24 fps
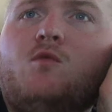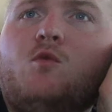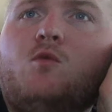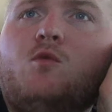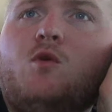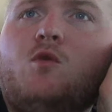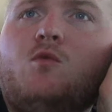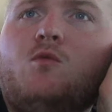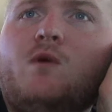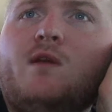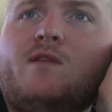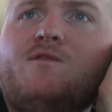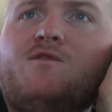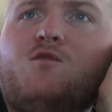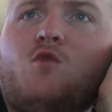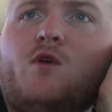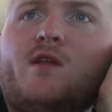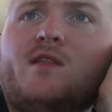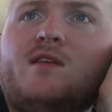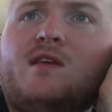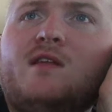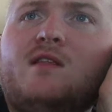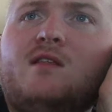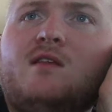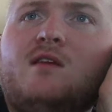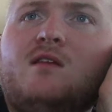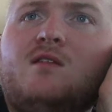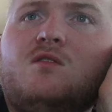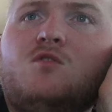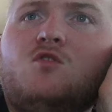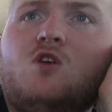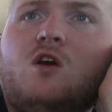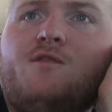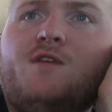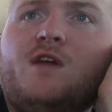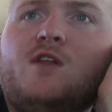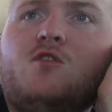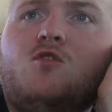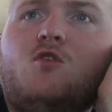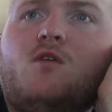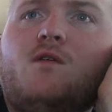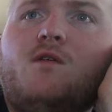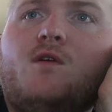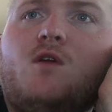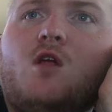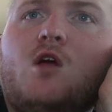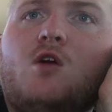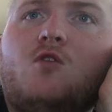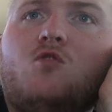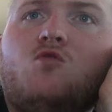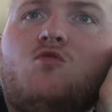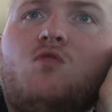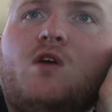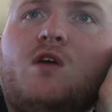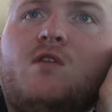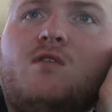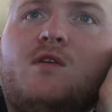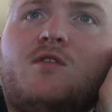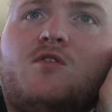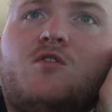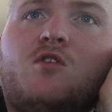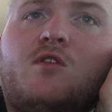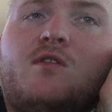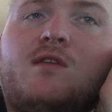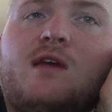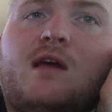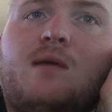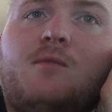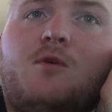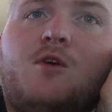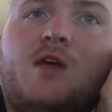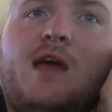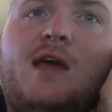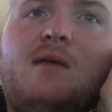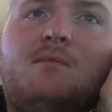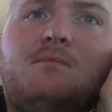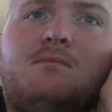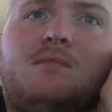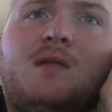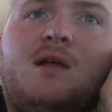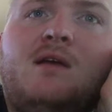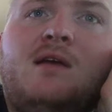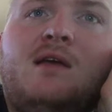loop 114, then North End over Lawrence, stretch extra time, okay?